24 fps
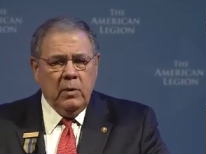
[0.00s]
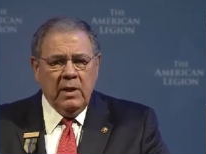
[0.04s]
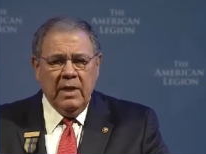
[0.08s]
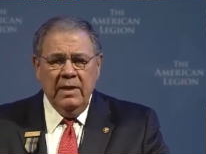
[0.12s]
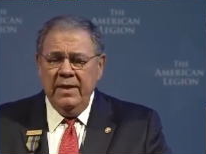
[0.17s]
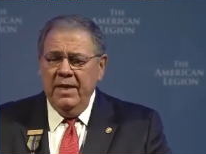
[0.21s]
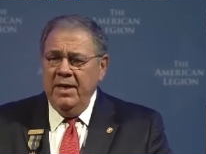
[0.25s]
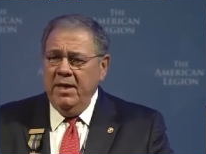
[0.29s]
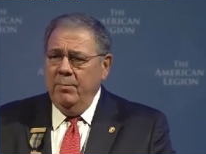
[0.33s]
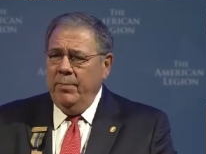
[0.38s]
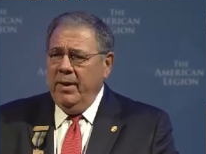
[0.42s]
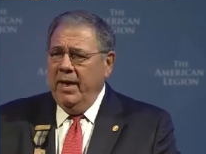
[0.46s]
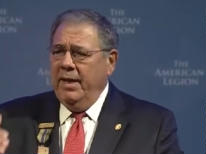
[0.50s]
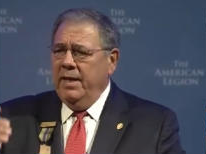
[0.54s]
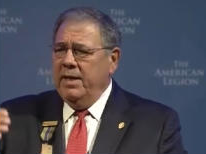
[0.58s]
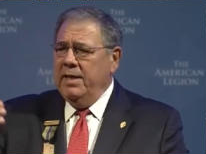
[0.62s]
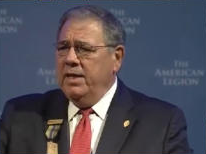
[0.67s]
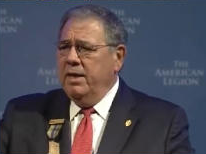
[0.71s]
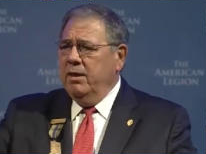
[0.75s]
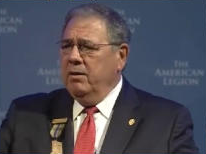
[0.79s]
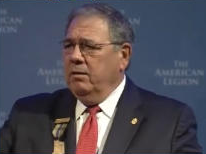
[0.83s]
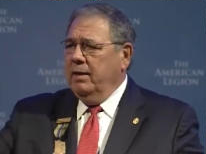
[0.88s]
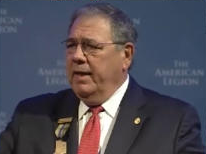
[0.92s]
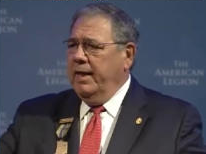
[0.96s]
And then about a
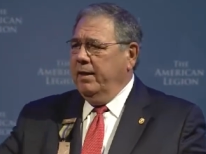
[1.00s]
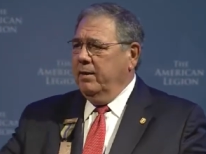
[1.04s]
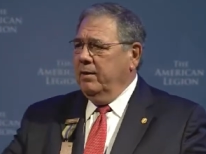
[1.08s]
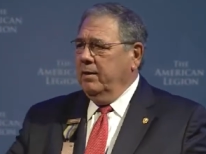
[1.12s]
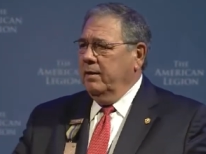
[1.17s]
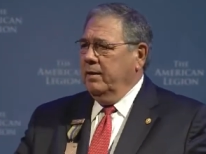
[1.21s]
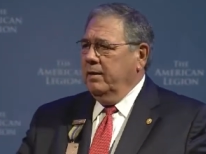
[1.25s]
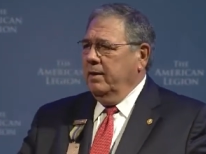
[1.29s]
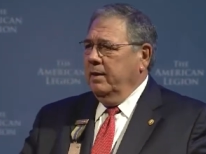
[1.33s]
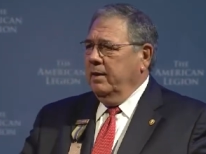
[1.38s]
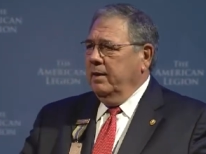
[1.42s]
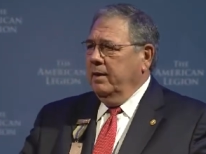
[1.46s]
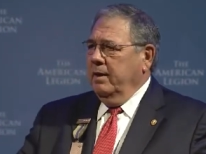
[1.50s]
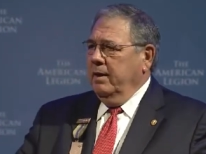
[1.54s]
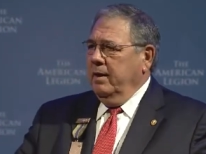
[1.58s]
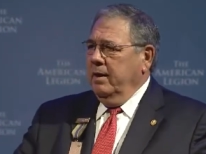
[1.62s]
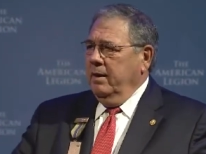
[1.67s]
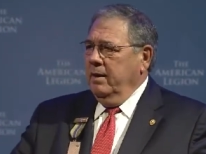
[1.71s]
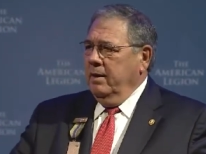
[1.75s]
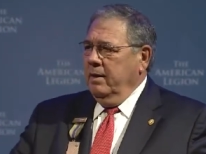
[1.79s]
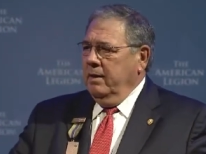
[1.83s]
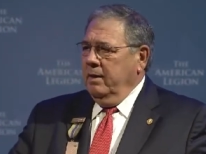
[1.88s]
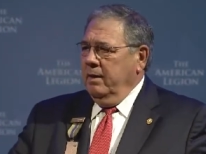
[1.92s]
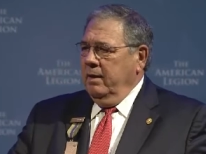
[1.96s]
year later,
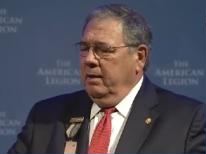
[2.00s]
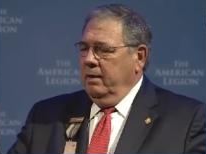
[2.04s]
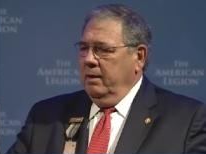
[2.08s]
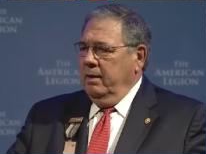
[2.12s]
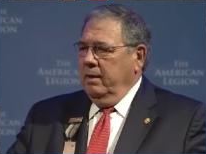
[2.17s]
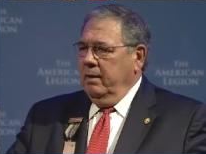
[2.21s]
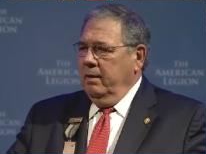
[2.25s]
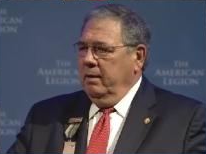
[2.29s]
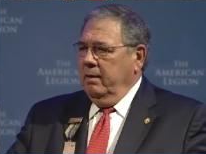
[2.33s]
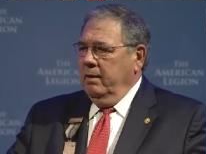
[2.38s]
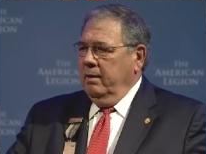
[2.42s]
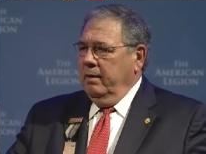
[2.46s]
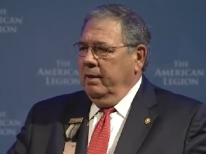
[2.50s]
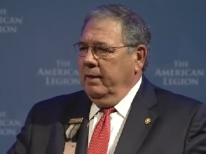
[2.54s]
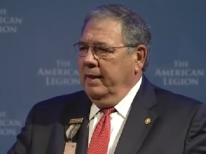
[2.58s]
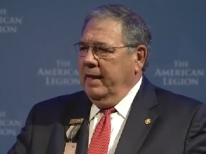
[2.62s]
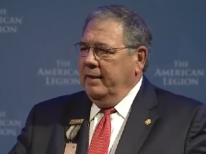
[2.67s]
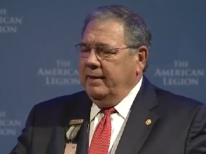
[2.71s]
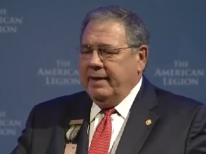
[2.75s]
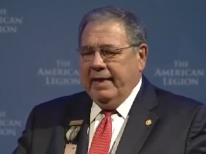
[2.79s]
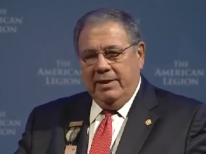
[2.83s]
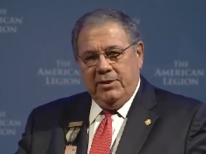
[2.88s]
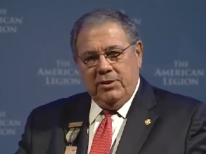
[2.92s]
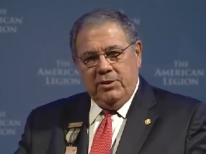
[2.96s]

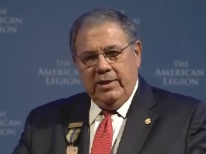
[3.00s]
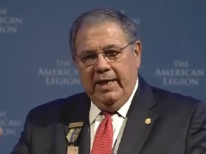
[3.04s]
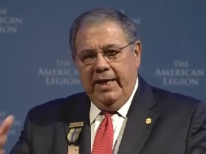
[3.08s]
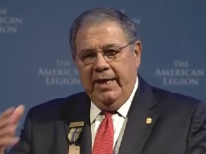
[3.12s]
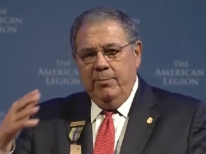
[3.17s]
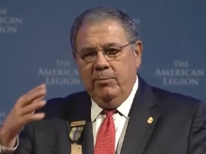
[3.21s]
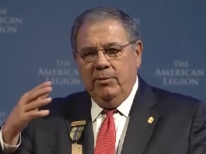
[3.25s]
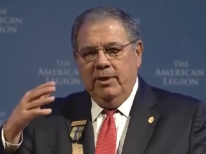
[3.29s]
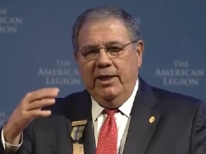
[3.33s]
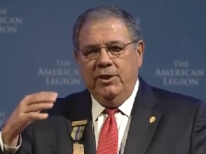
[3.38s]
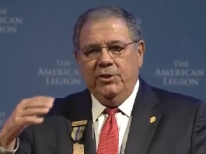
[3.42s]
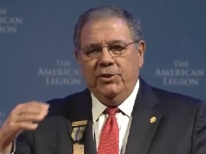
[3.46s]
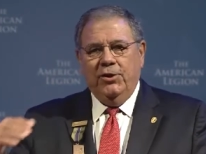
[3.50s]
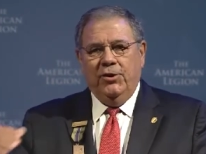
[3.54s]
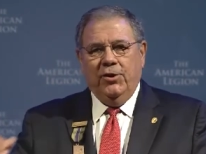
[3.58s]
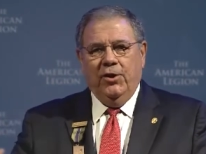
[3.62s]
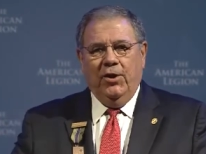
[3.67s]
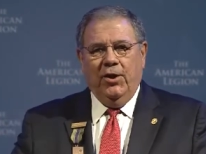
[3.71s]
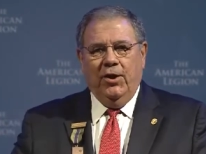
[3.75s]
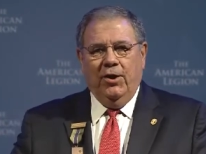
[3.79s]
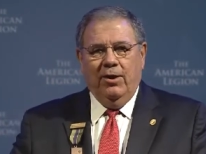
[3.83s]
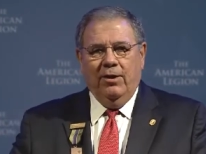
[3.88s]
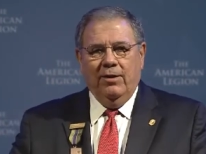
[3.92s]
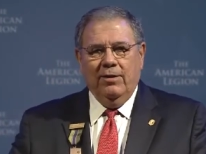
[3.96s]
at that same Legion
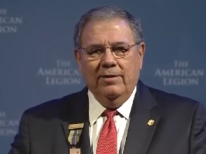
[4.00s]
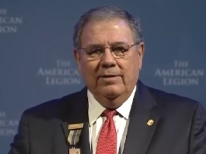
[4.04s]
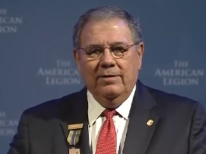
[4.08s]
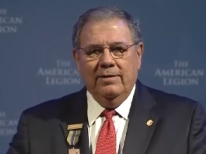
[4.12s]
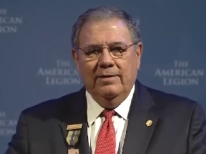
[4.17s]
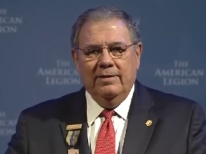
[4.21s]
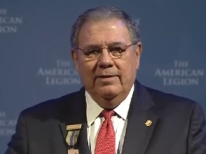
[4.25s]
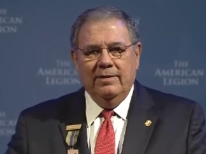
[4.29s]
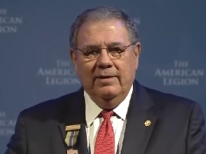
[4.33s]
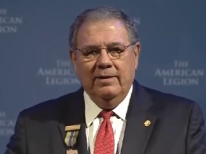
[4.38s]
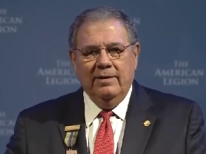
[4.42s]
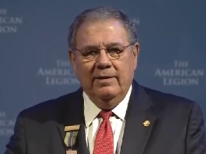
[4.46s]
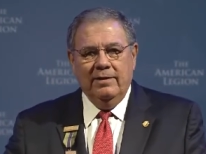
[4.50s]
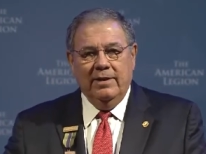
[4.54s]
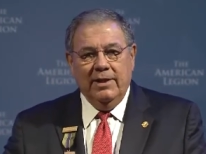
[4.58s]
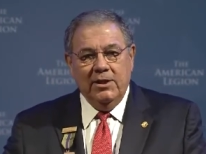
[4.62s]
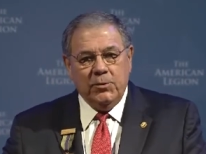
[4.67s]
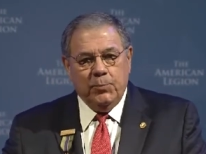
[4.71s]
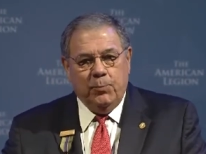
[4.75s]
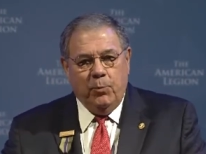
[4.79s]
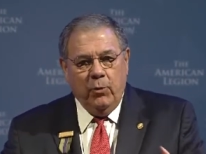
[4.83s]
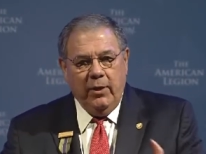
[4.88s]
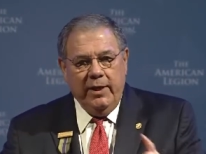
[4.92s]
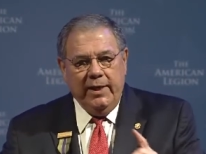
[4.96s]
Hall,
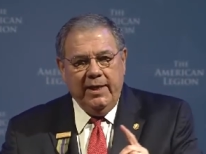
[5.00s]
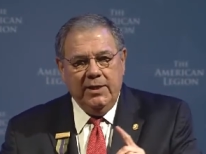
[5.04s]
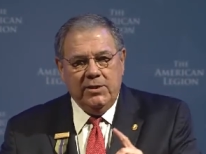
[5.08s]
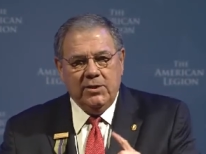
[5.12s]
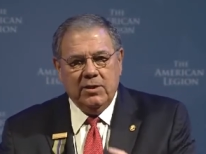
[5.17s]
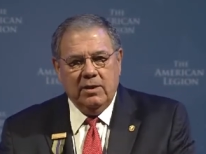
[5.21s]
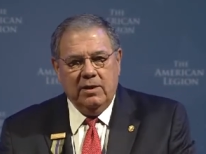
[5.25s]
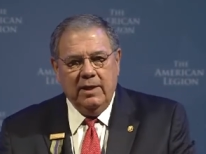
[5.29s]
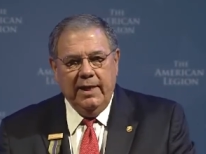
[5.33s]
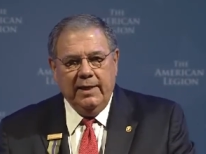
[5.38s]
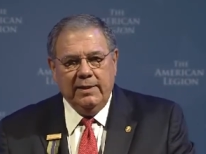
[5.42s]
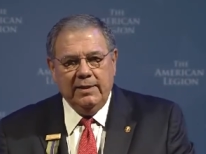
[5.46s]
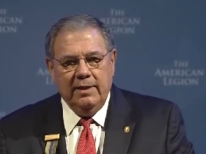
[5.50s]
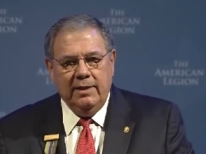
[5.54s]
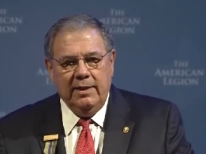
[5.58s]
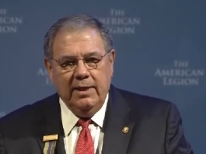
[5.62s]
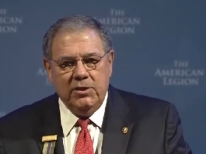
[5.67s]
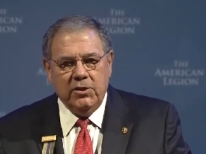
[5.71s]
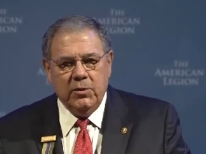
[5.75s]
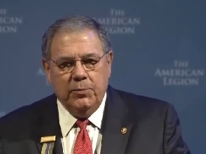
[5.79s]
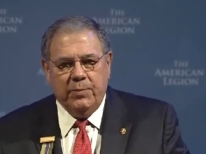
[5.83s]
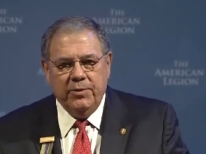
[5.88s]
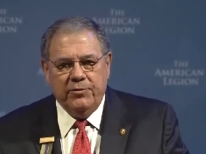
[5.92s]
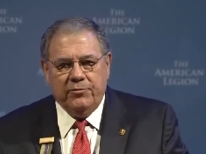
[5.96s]
this boy gets elected
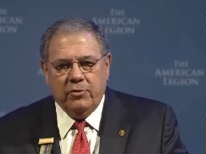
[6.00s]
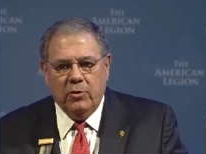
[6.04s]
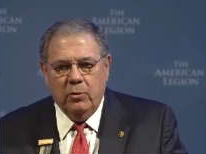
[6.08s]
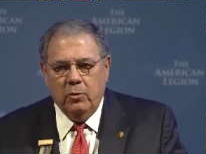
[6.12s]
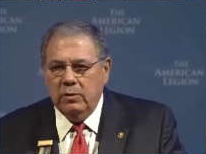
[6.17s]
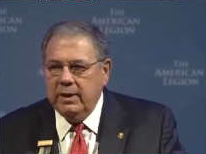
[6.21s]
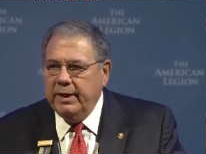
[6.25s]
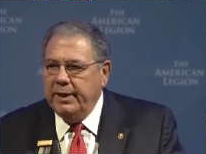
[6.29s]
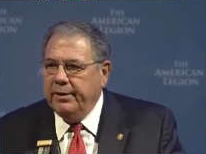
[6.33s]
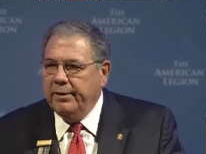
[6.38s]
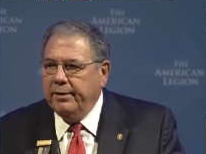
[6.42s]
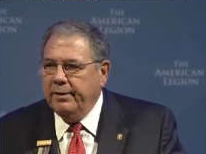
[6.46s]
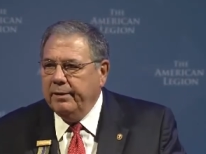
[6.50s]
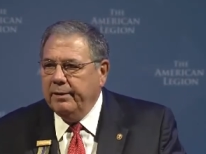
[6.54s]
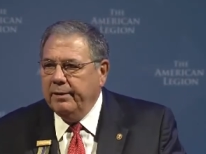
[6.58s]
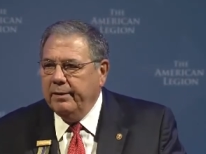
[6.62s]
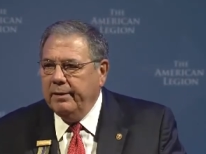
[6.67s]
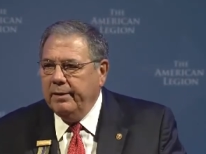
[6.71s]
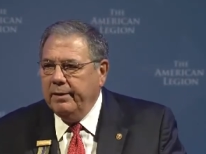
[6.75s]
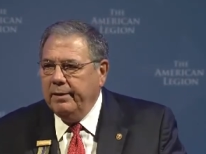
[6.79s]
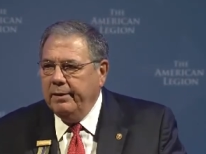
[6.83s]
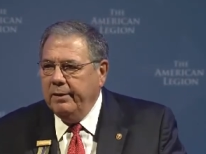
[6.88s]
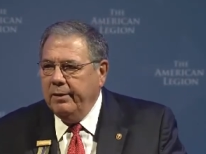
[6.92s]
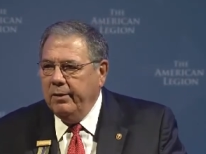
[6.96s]
as a patrol leader.
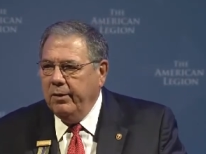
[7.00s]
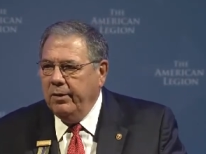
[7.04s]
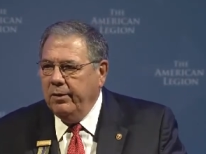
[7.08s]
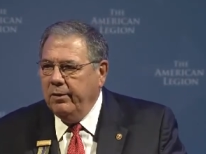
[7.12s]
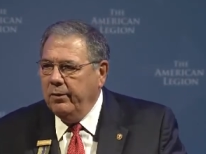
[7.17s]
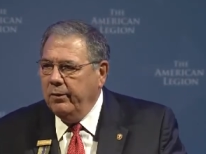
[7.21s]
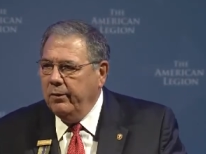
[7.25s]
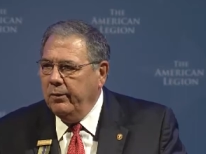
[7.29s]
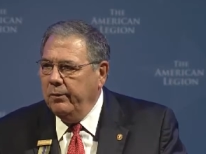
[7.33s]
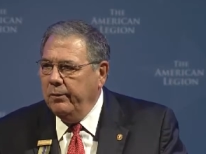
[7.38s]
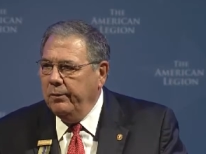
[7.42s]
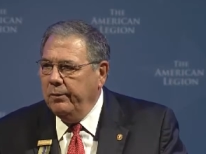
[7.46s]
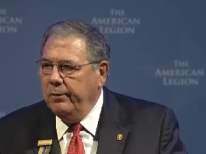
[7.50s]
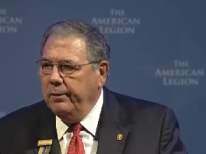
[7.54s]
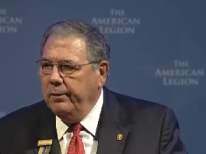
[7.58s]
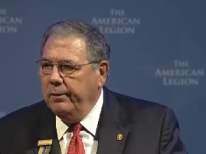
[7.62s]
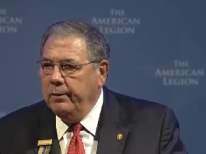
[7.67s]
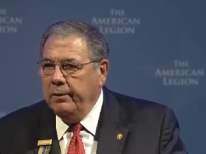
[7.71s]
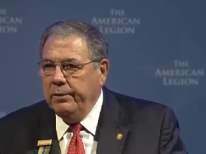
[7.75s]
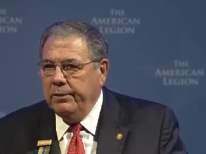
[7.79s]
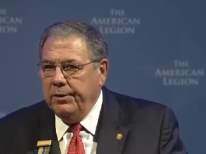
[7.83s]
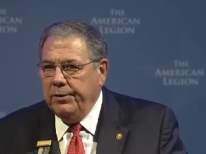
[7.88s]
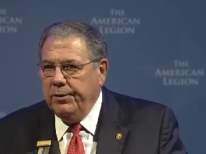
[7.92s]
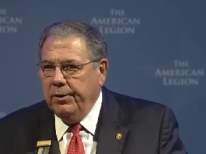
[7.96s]
Uh-oh,
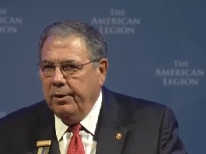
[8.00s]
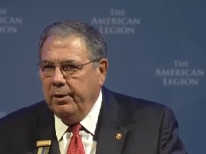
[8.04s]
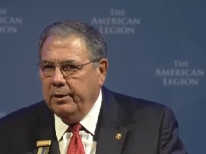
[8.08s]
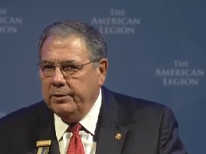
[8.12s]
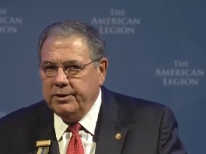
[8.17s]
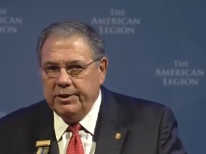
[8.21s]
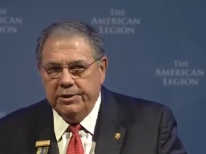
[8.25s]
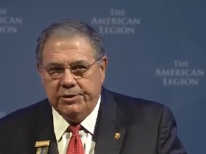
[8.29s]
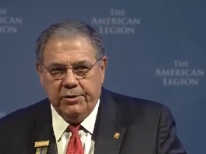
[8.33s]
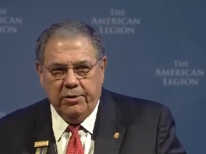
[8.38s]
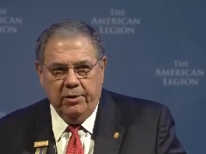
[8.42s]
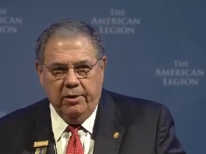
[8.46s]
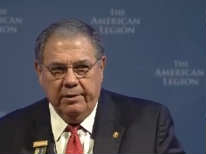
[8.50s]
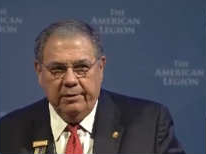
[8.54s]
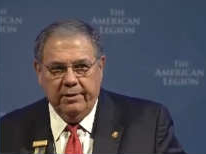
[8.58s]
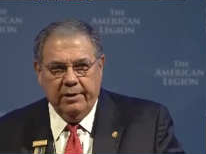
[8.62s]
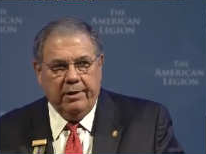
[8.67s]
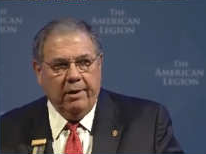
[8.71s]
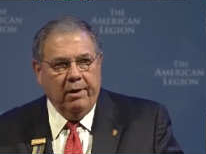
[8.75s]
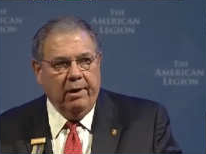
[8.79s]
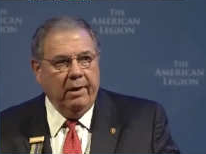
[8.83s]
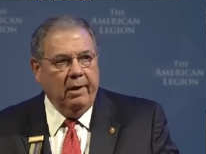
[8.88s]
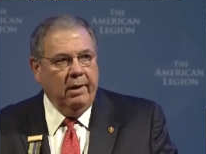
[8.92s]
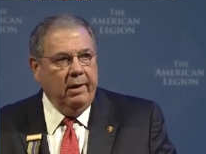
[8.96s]
the dog just caught the
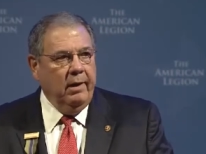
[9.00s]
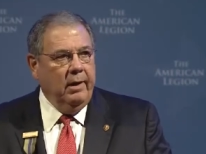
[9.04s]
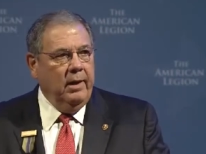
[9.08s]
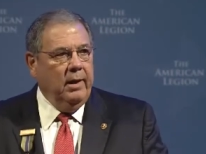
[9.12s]
car.